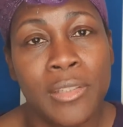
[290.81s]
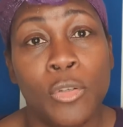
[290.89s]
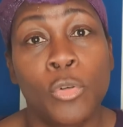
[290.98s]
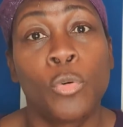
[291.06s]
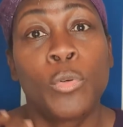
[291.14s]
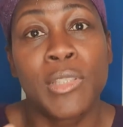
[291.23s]

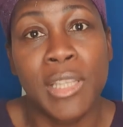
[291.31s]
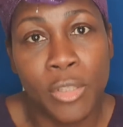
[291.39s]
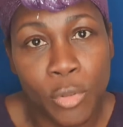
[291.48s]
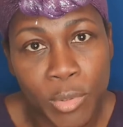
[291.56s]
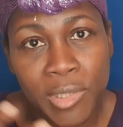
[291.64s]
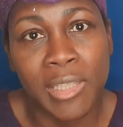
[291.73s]
causing
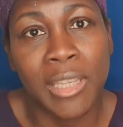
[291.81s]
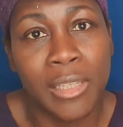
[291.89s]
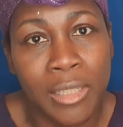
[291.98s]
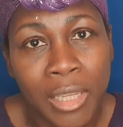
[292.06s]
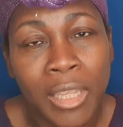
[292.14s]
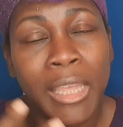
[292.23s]
your
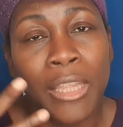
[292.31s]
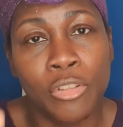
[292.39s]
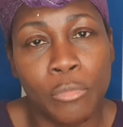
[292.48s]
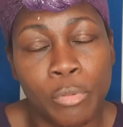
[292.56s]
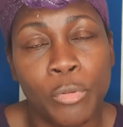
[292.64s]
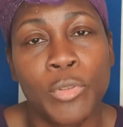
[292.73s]
skin and
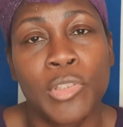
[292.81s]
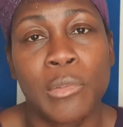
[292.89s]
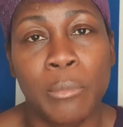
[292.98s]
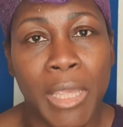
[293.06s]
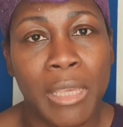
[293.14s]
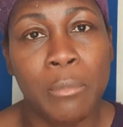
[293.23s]
your pores to
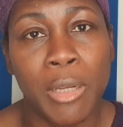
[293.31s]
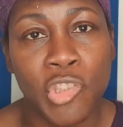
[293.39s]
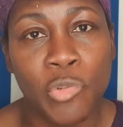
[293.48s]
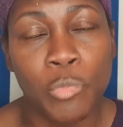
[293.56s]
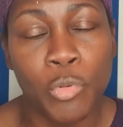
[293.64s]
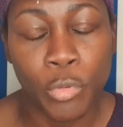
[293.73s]
make
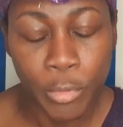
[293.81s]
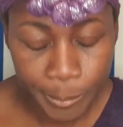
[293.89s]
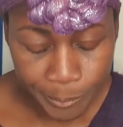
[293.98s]
much more.